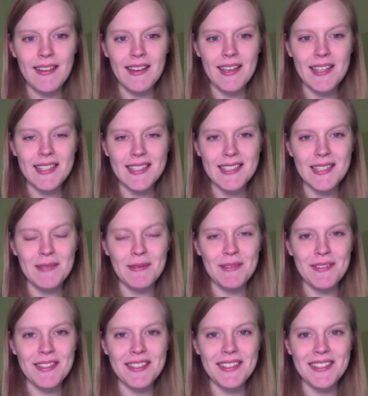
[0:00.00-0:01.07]
some of
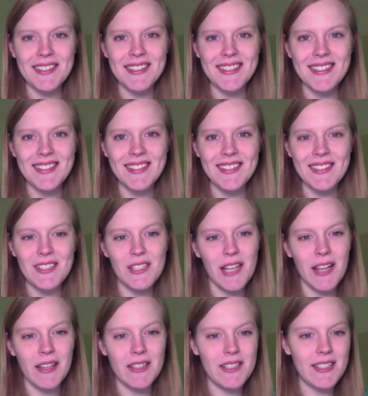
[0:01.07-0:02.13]
these
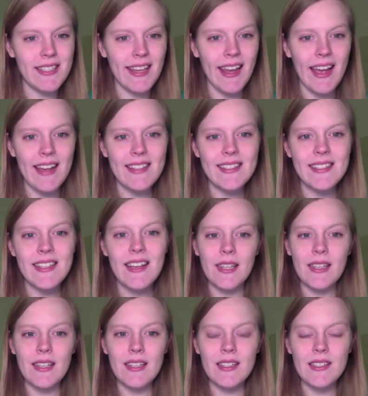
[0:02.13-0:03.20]
challenges, I guess.
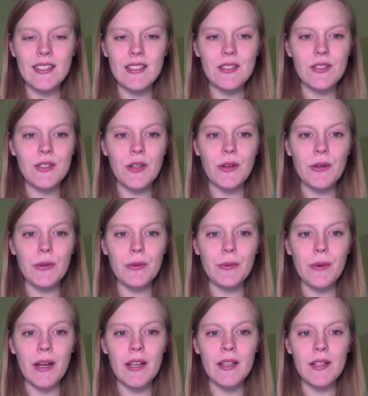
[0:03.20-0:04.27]
So
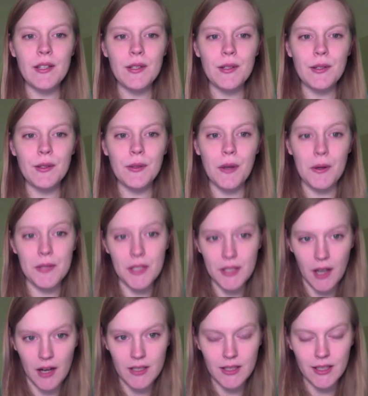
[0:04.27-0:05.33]
when you go to your
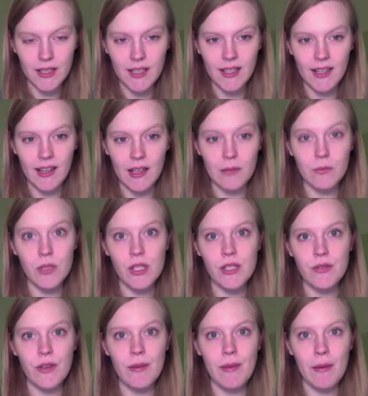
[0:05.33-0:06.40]
doctor,
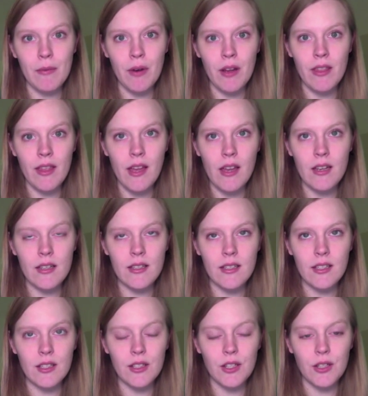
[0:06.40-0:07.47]
just remember that
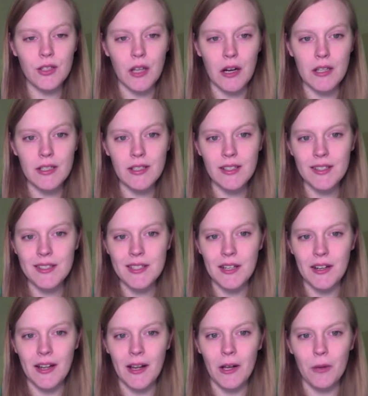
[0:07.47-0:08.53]
your doctor is
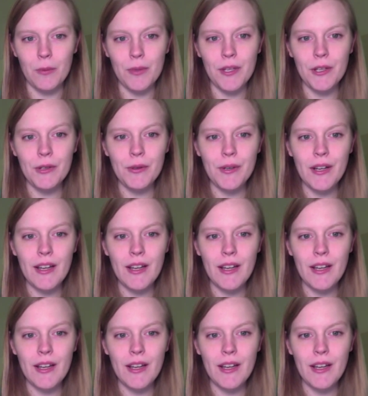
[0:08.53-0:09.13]
there to help you.